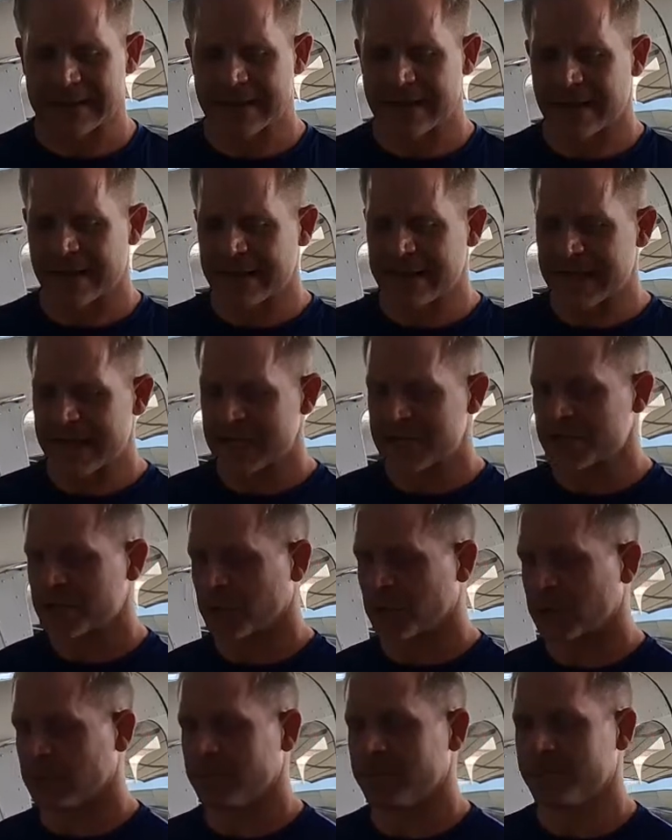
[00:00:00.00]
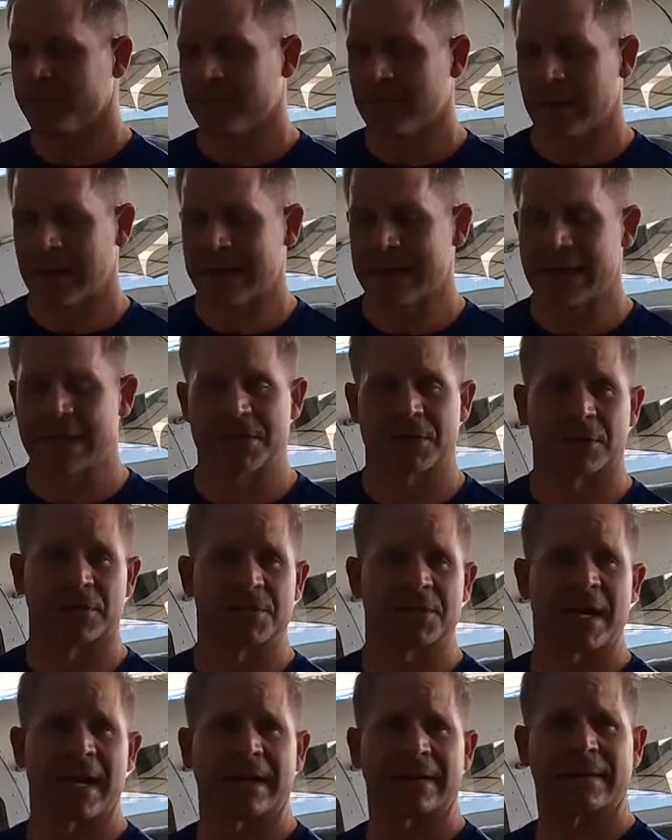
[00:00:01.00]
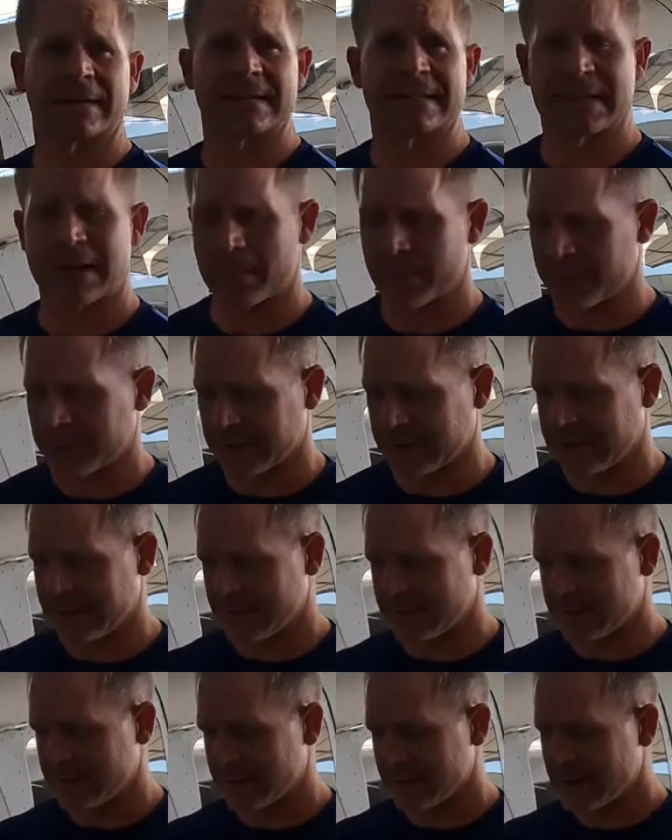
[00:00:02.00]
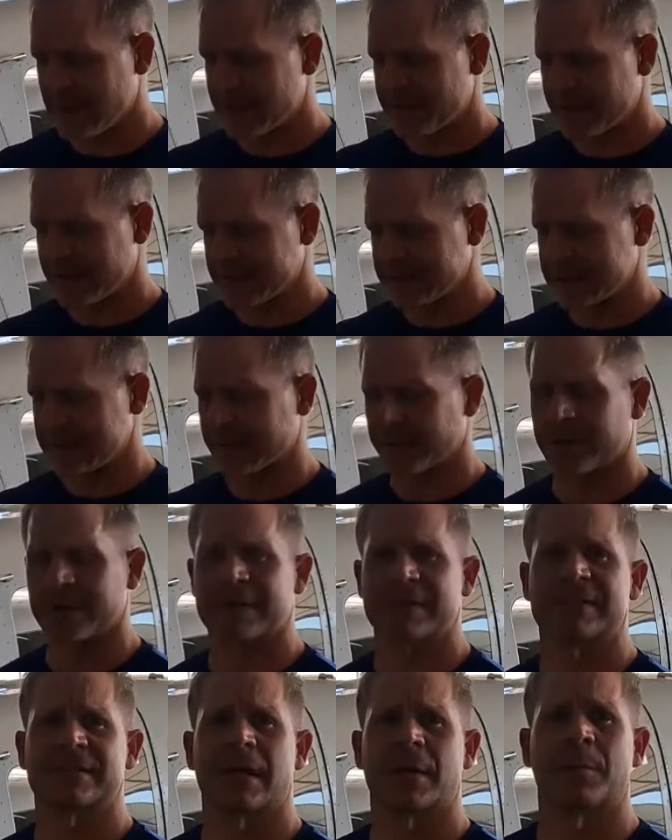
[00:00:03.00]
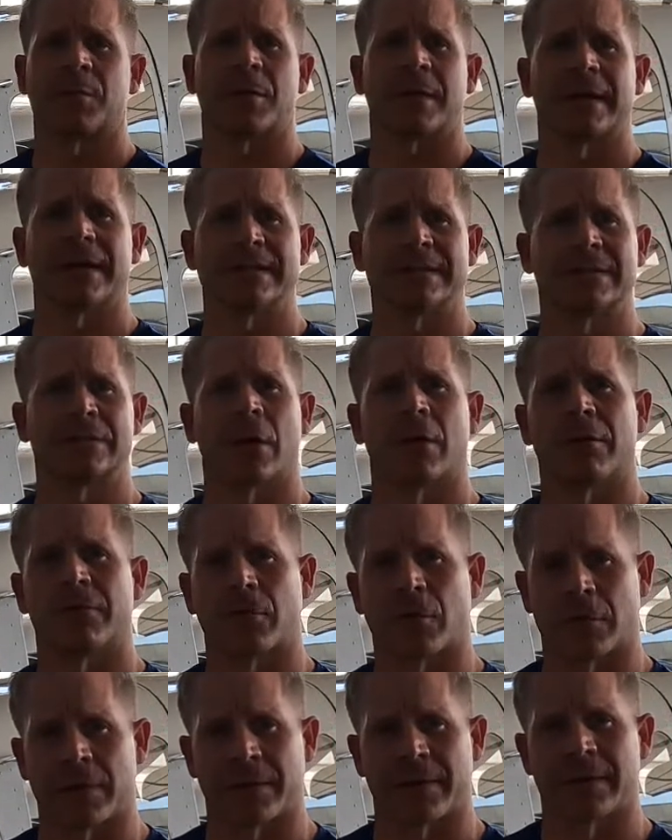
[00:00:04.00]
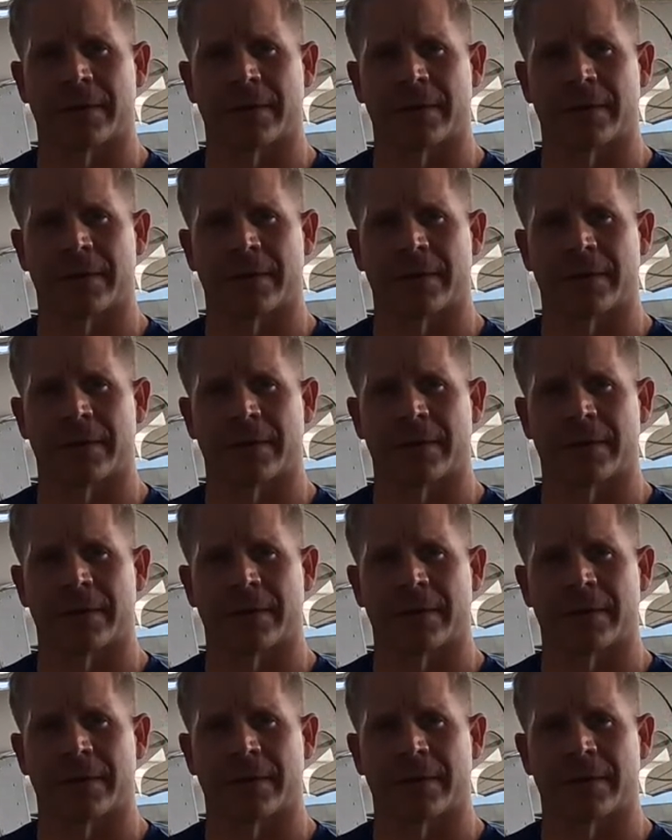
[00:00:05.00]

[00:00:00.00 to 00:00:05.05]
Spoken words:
the initial checklist complete, the exterior summary, and so forth.